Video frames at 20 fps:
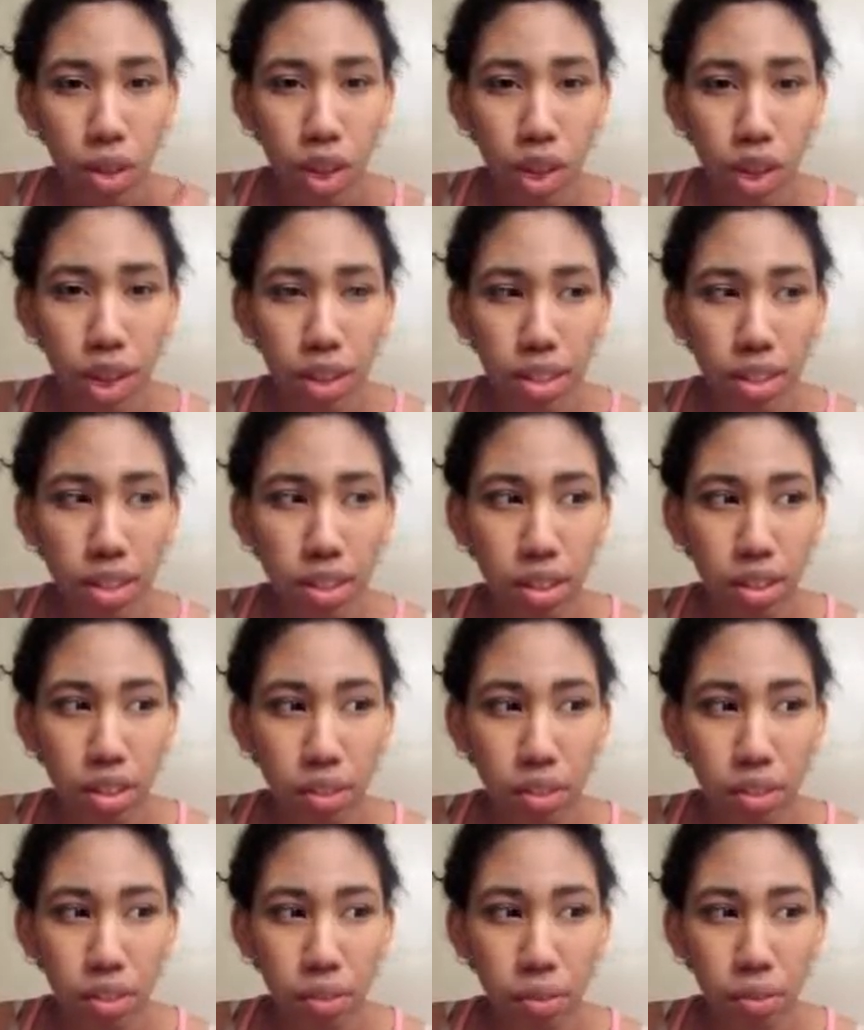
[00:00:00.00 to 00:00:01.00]
Alice in the
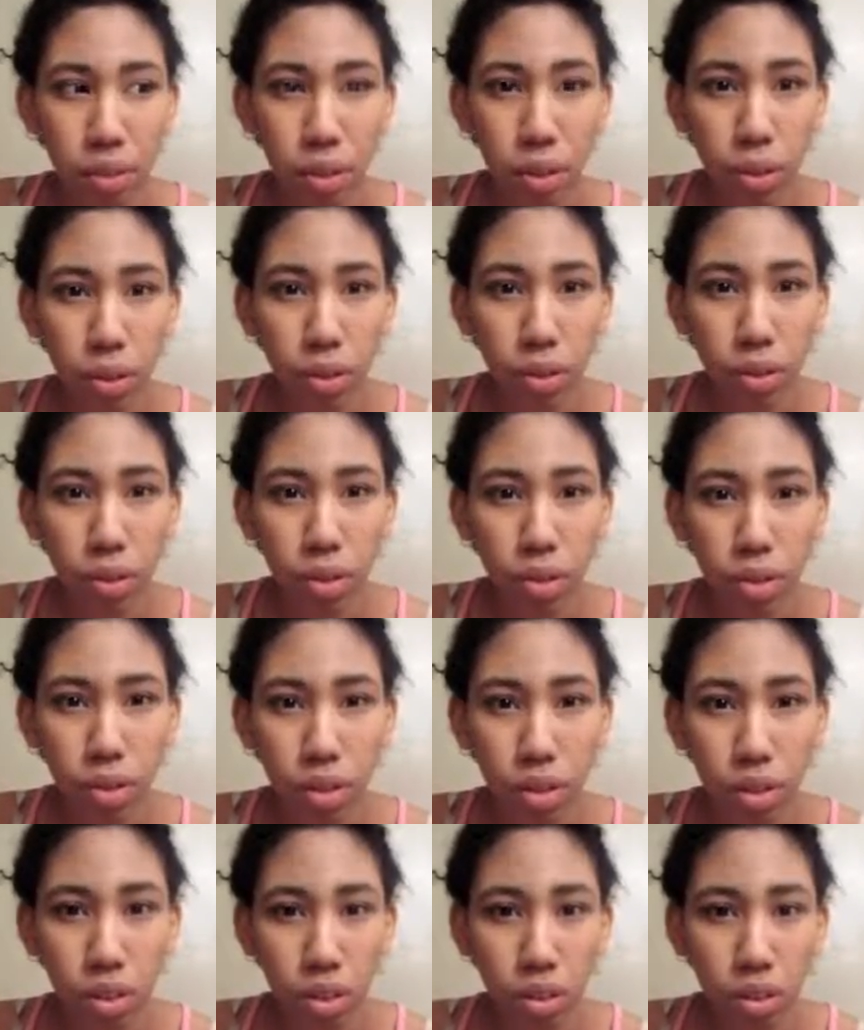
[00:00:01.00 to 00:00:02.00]
Country of Hearts.
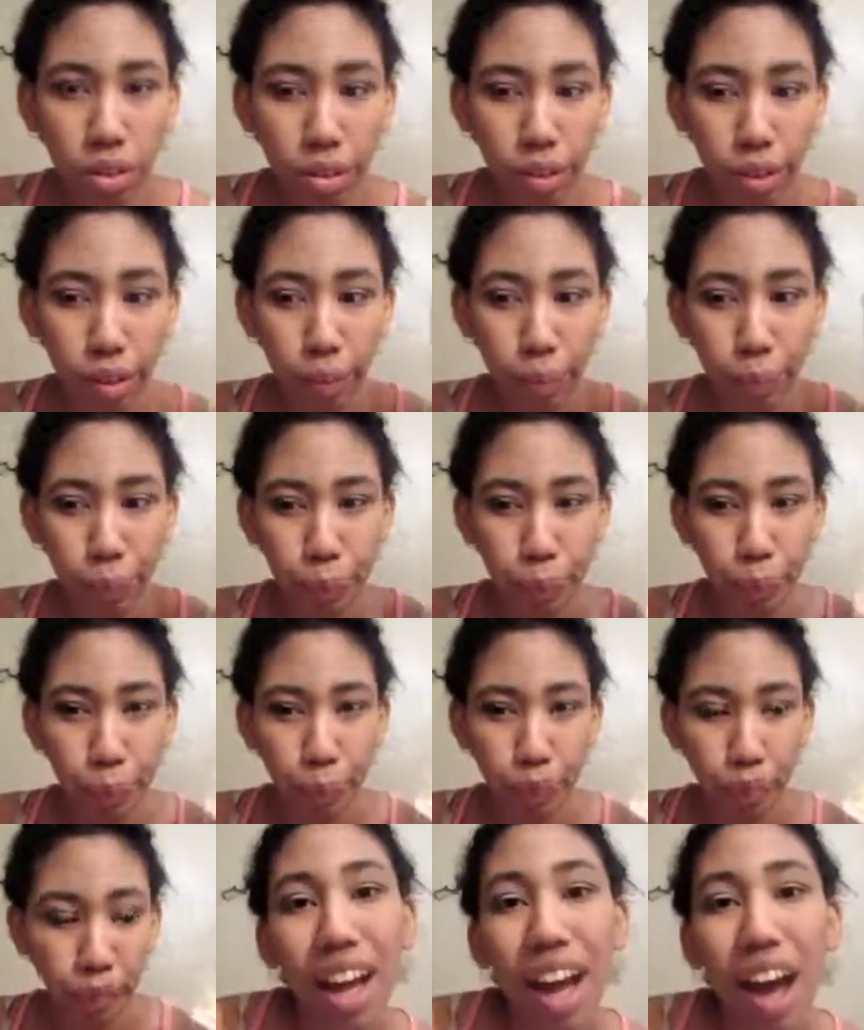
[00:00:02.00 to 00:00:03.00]

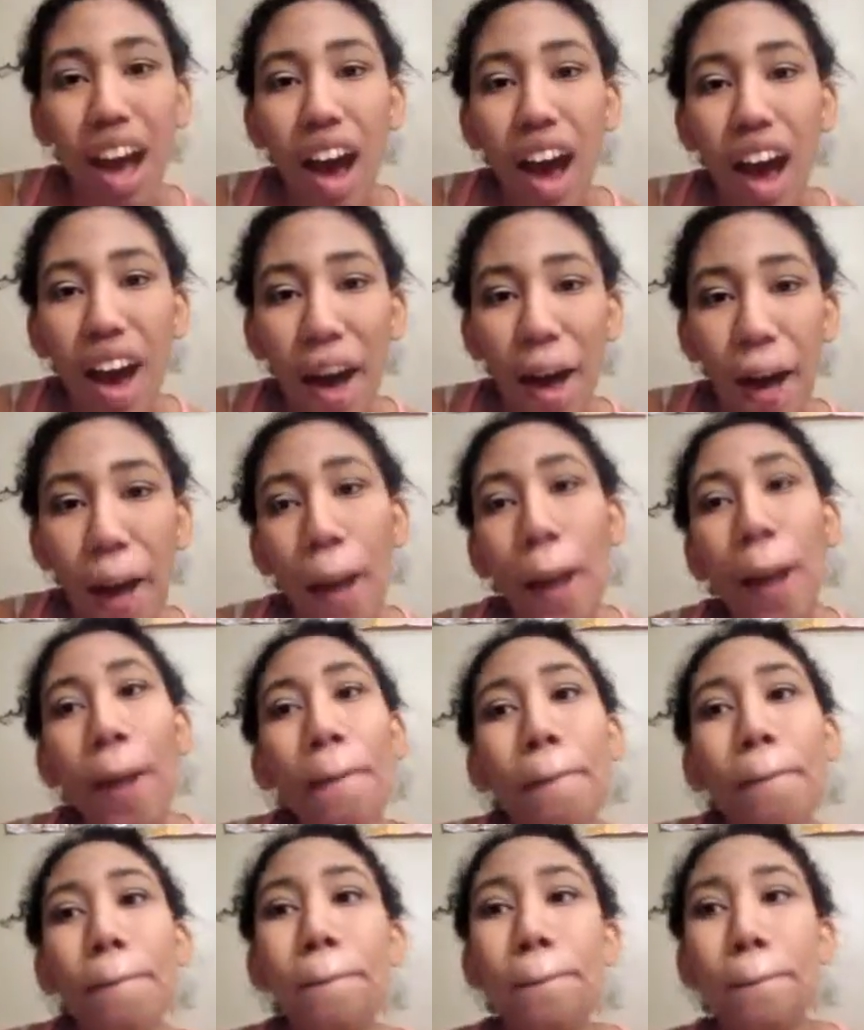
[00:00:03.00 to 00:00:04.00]
So,
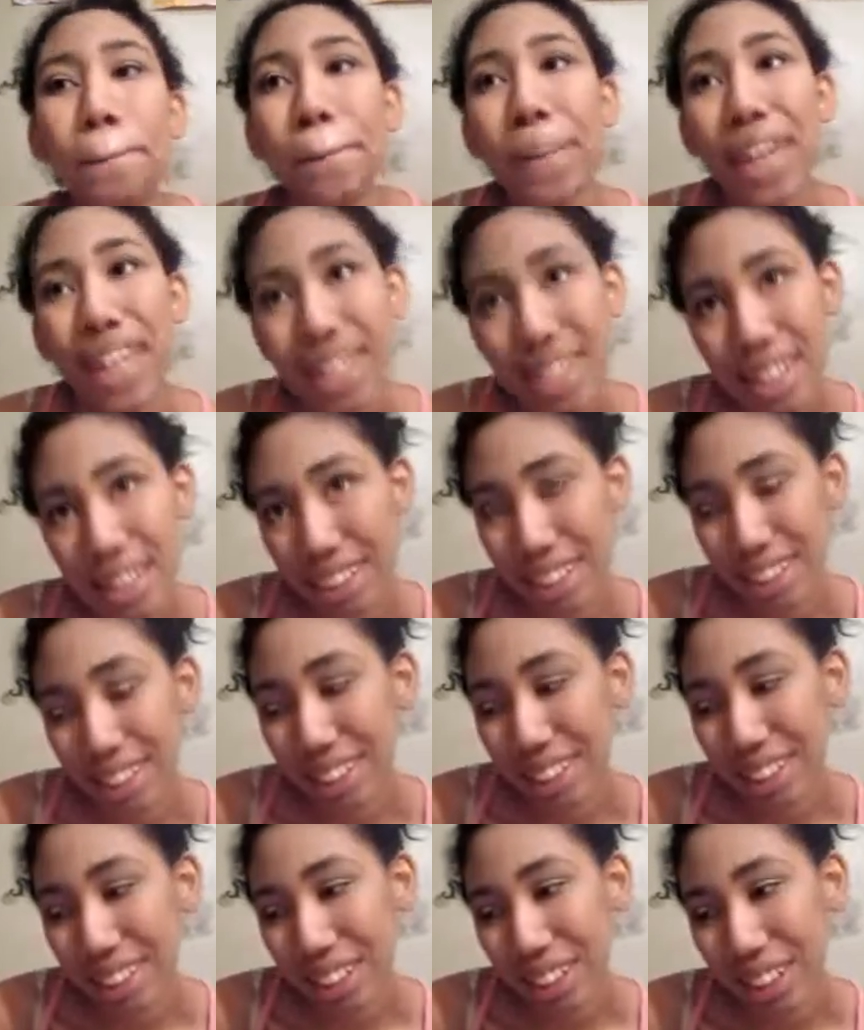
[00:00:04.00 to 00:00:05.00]
um,
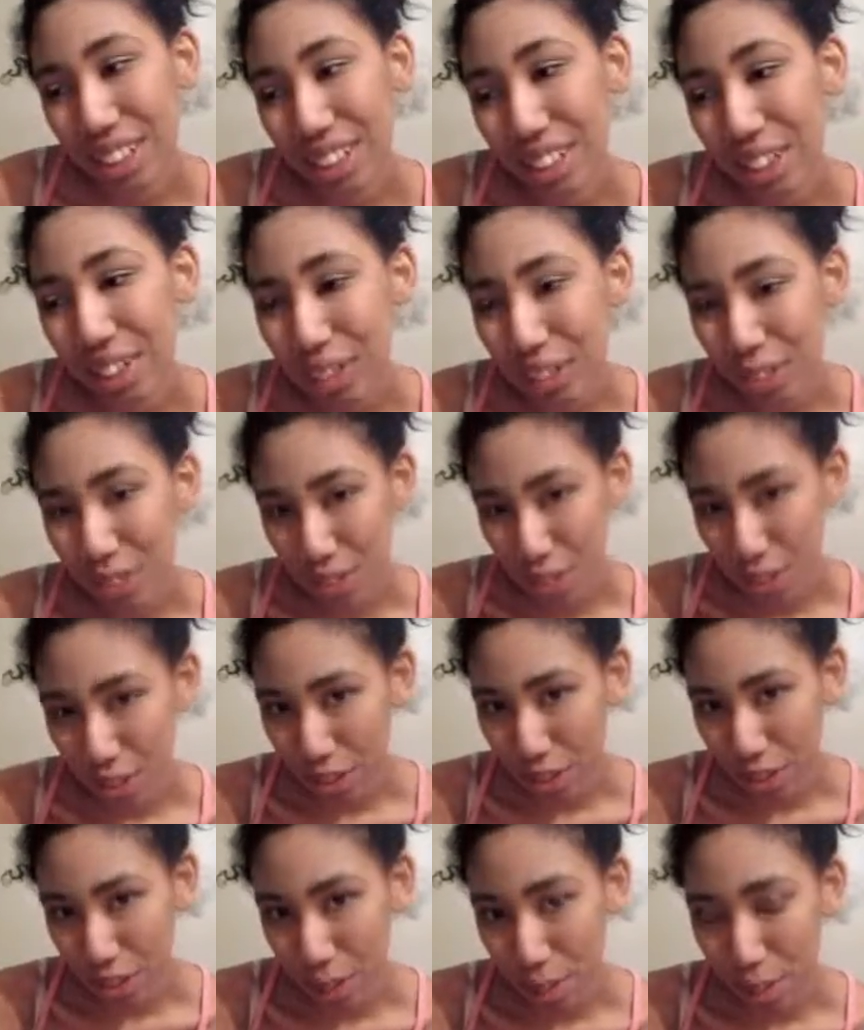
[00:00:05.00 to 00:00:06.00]
basically the whole
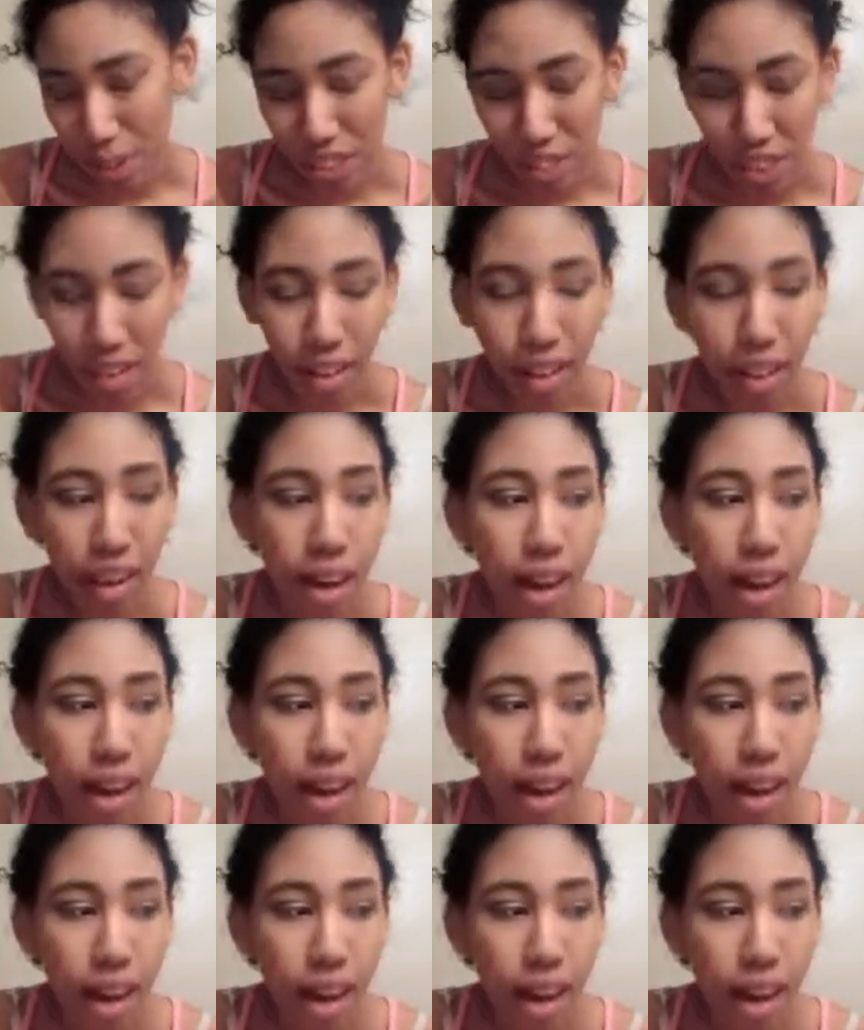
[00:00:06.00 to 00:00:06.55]
physical therapy thing.